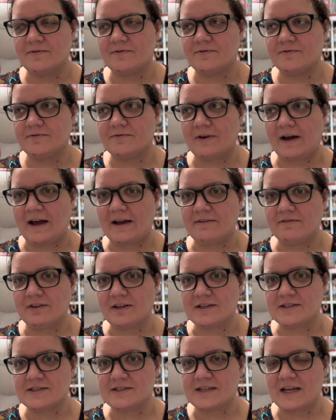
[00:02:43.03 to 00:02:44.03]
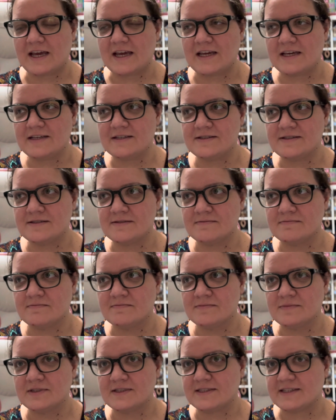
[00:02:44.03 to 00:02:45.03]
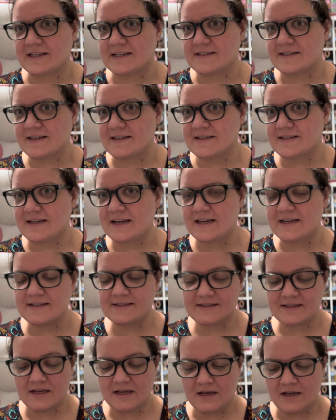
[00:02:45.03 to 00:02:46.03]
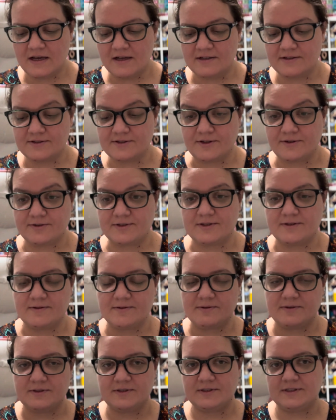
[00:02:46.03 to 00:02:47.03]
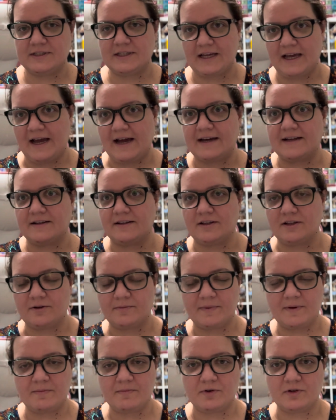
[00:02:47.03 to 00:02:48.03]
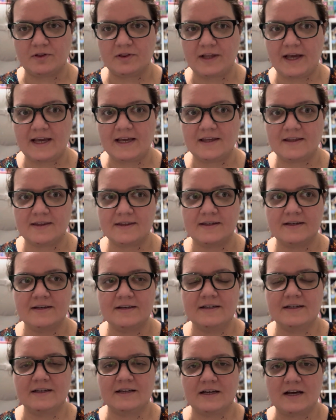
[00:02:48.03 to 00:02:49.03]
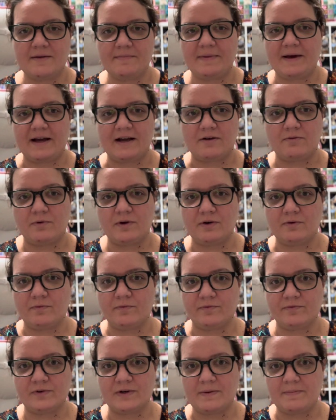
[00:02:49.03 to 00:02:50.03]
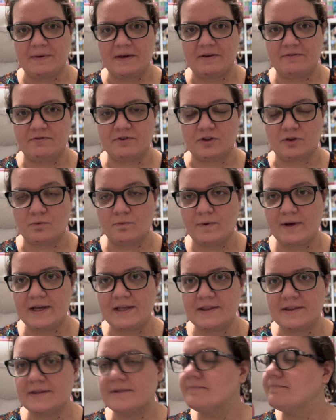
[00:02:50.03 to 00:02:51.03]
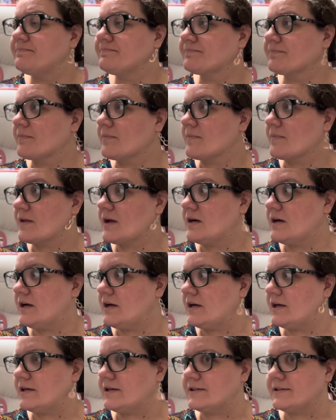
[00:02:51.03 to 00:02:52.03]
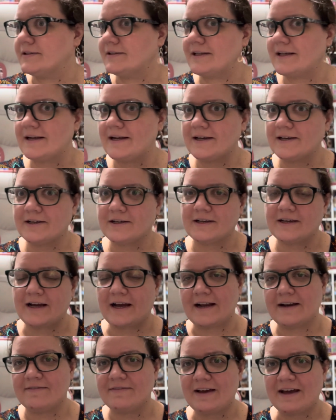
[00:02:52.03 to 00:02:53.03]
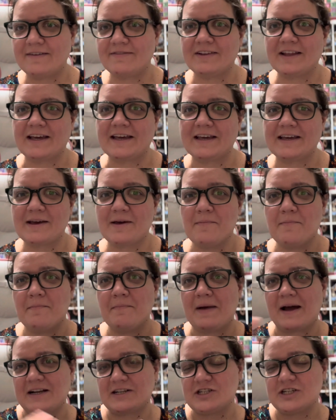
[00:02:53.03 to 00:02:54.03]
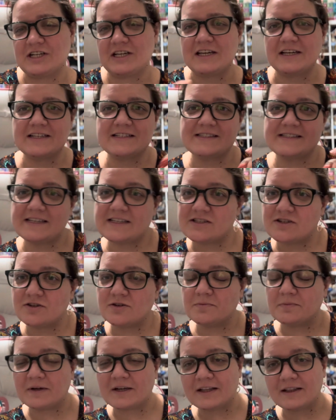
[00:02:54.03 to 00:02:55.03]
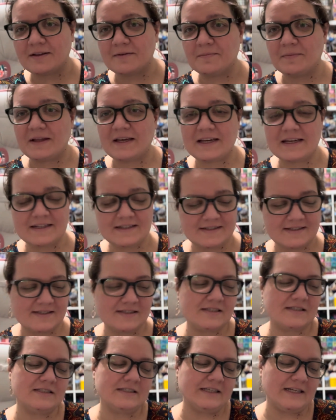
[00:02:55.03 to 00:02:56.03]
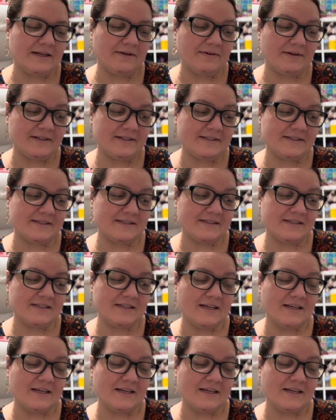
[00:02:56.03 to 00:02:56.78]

6 less days, so to add a little bit more length, cut back one repeat for the width, and then I could kind of have like matching seasonal blankets. Anyways,